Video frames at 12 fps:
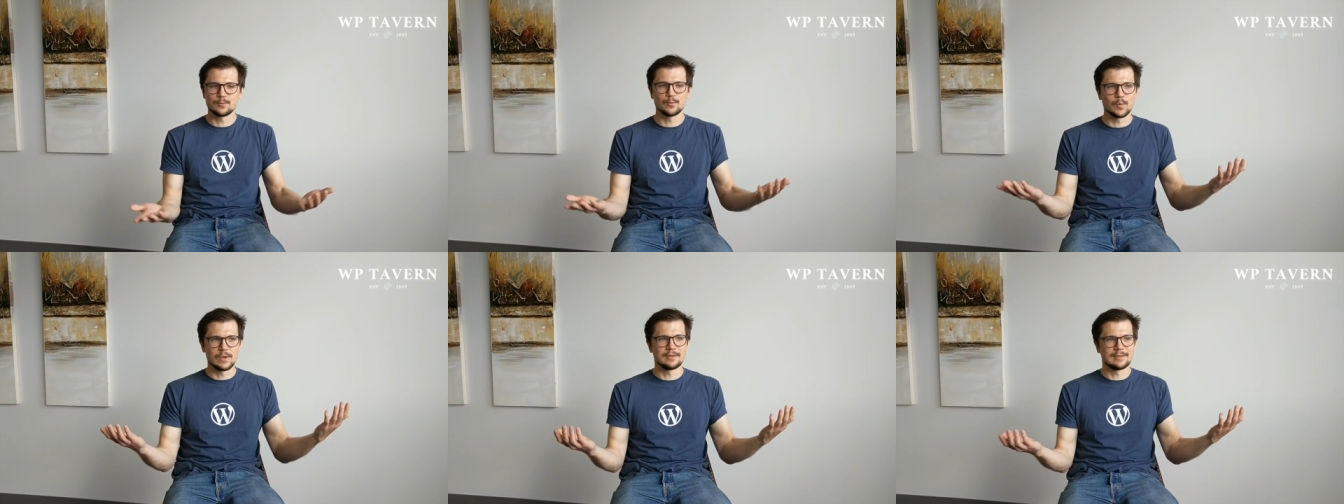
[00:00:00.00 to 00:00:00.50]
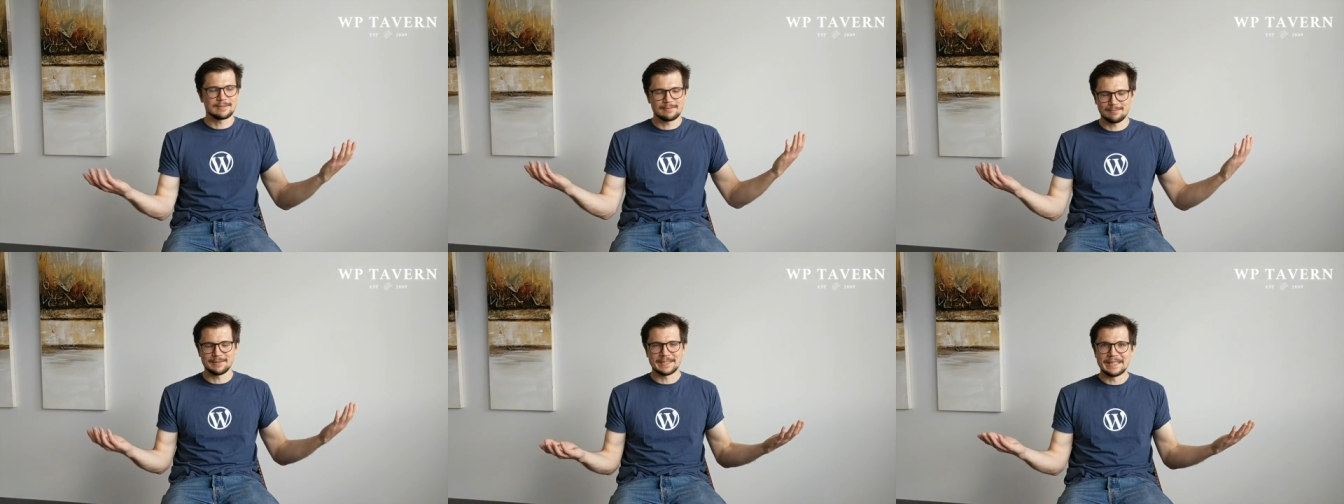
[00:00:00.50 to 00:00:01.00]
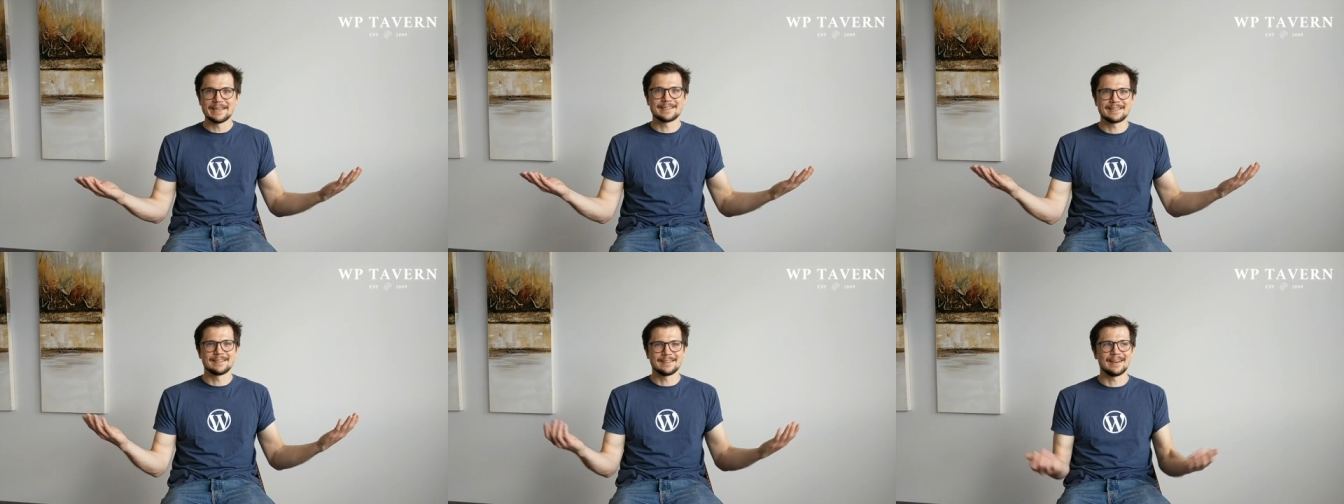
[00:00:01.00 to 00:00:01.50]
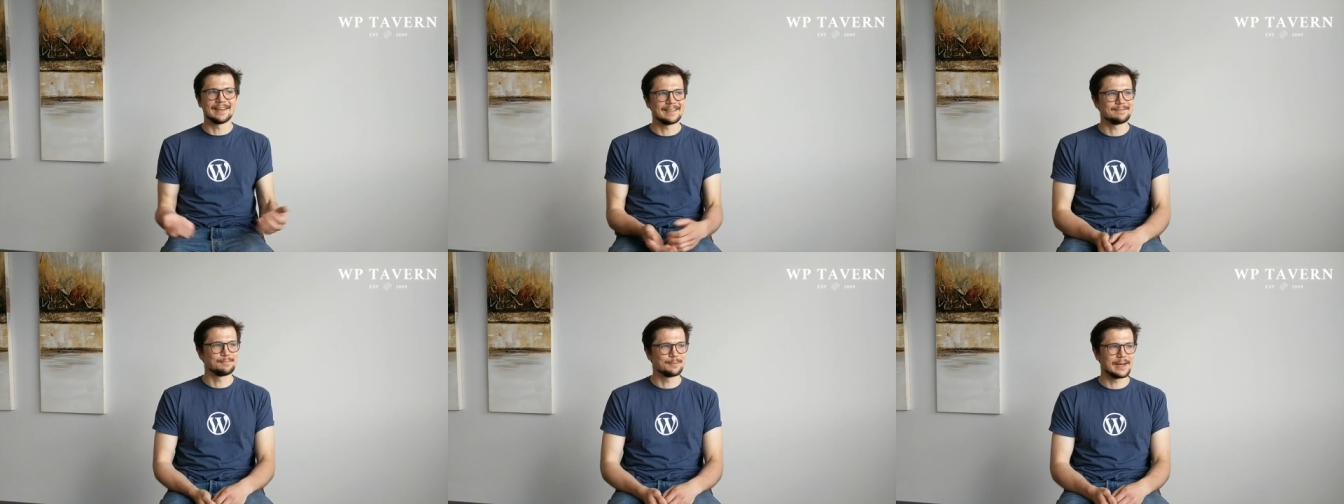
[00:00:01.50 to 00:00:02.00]
well, yes, I'd
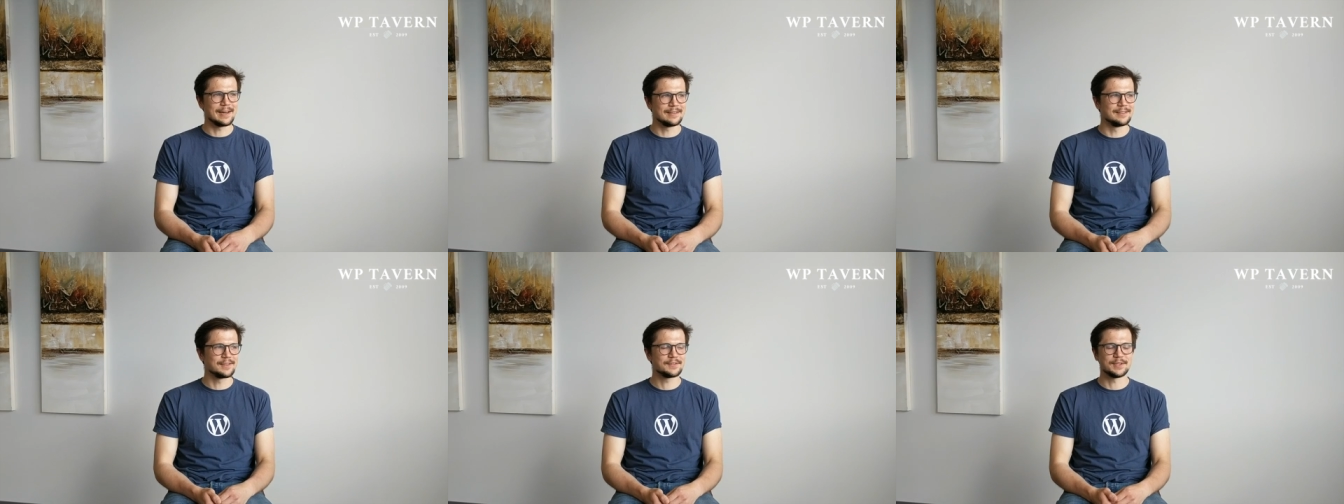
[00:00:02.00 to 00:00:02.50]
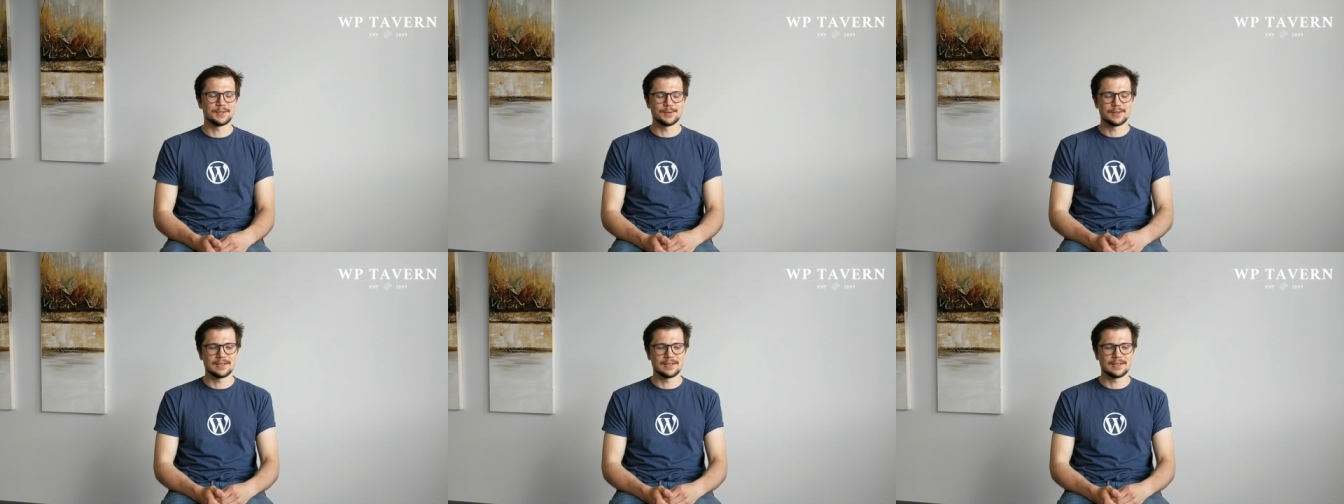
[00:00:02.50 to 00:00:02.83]
love to.